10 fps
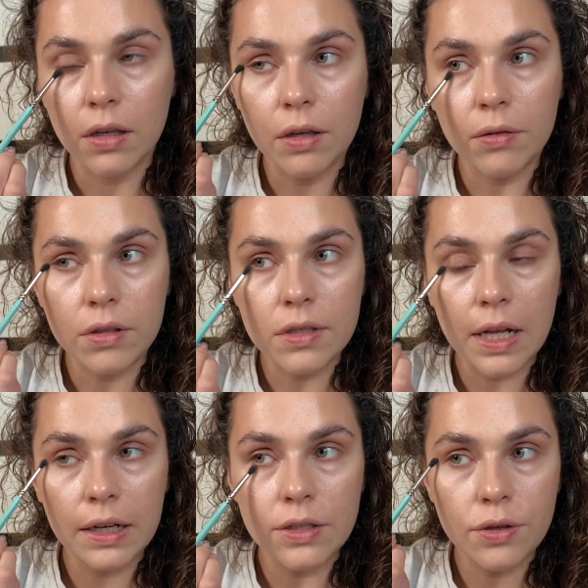You want to
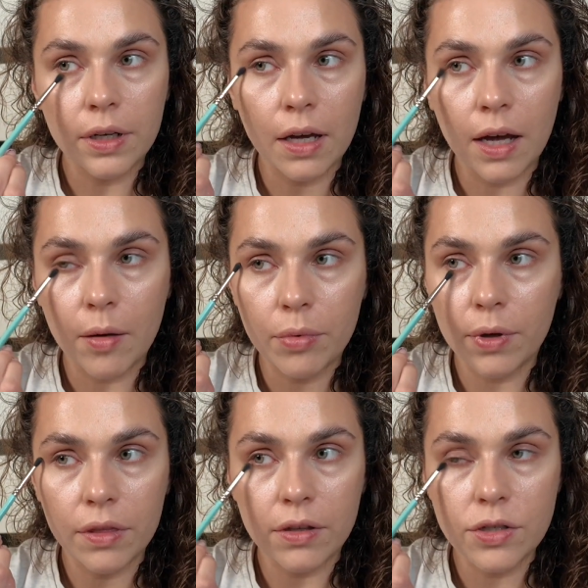slightly join it up
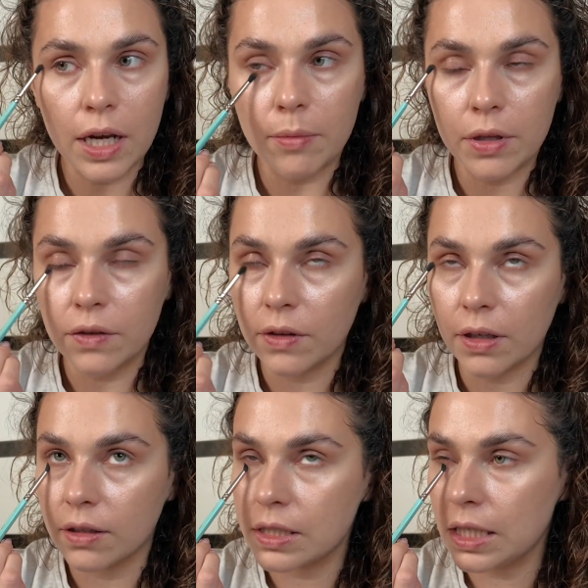with the shape that you've done
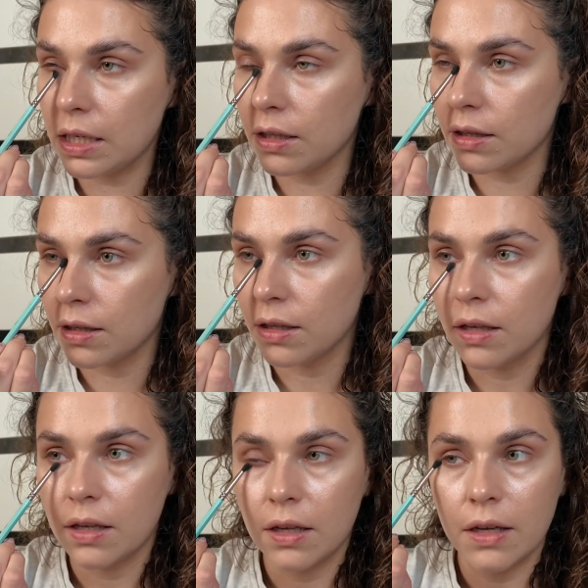underneath.
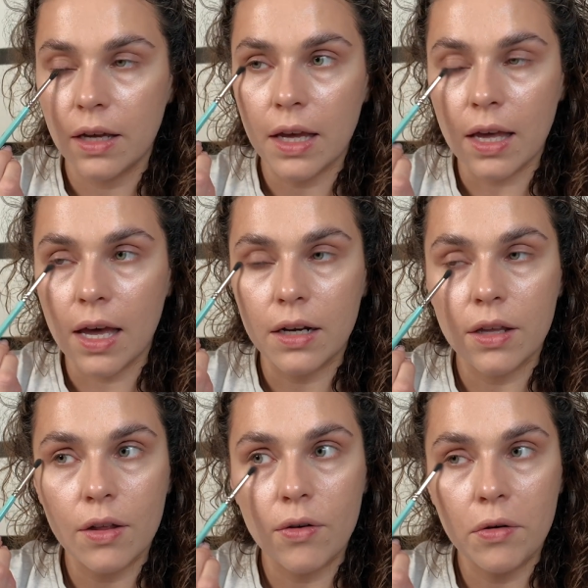Again,
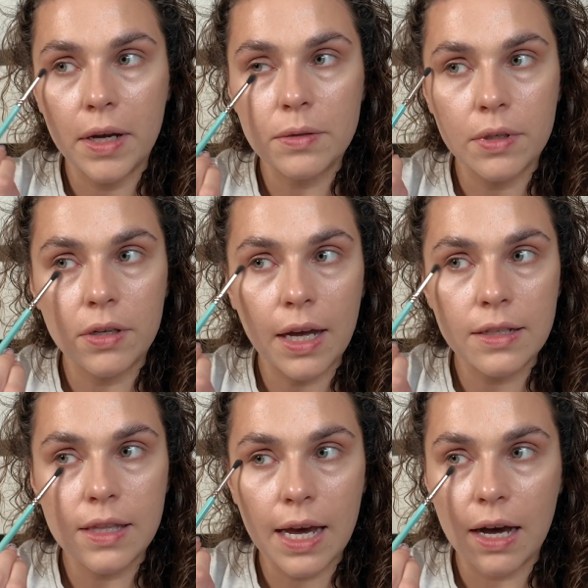always when you get
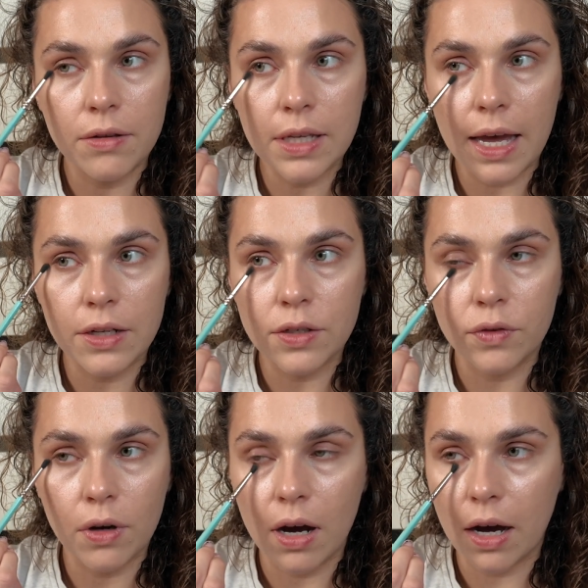to that outer edge of
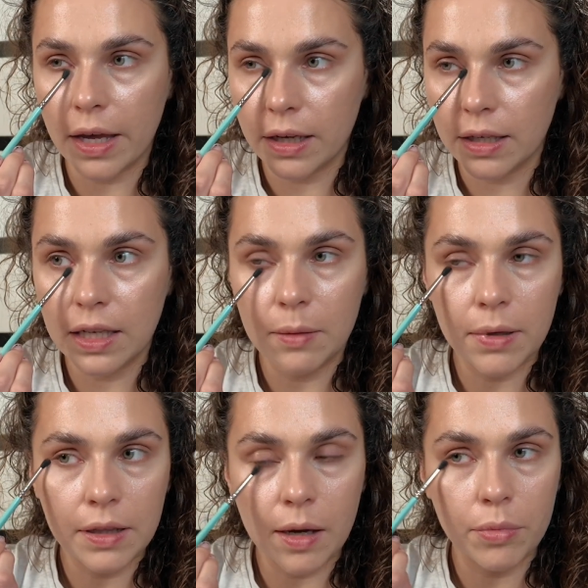your eye,
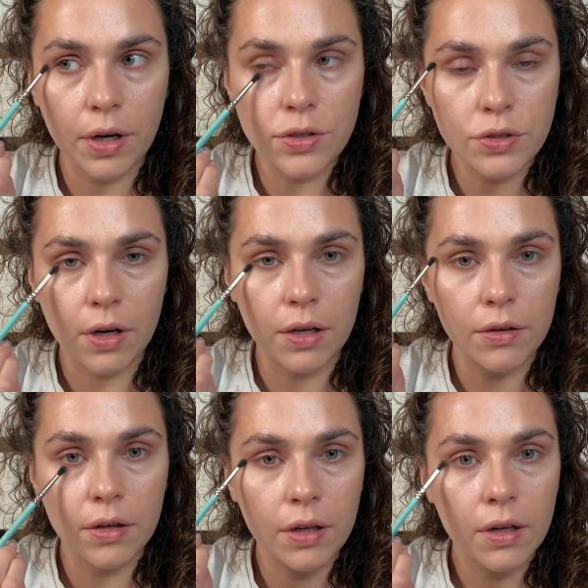keeping that brush
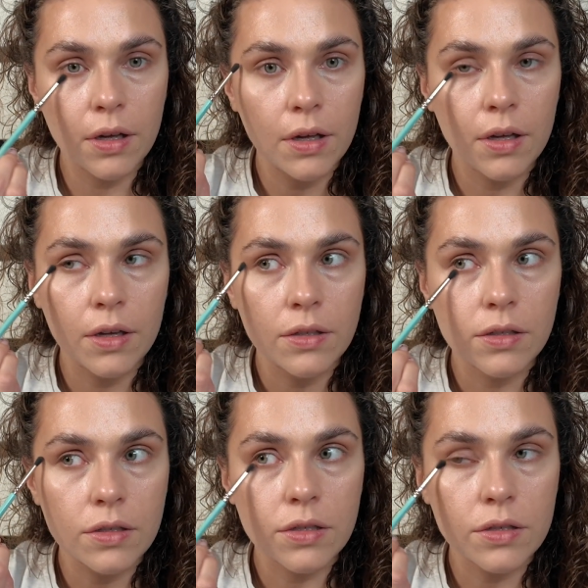stroke
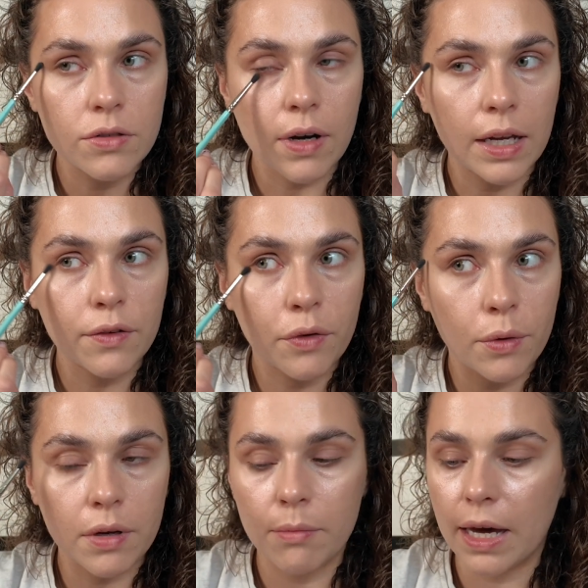straight
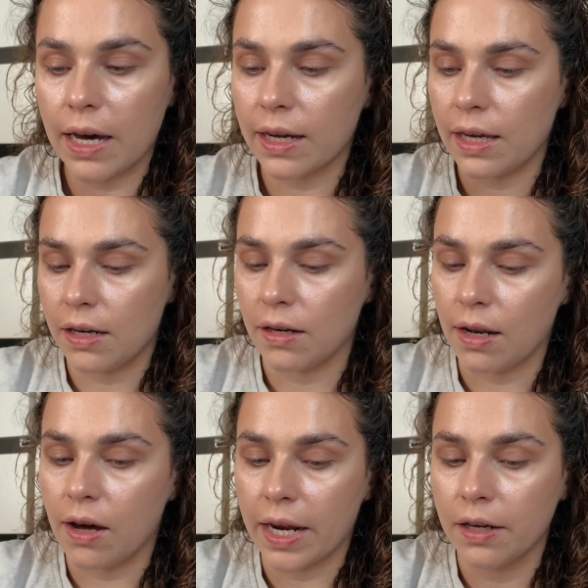forward and back in a
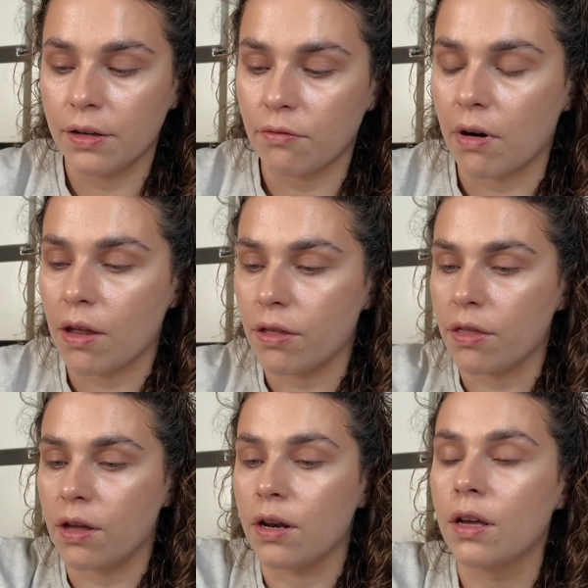line rather
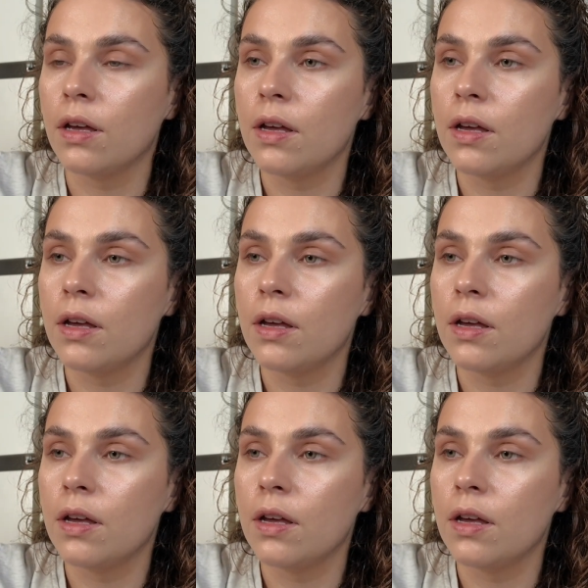than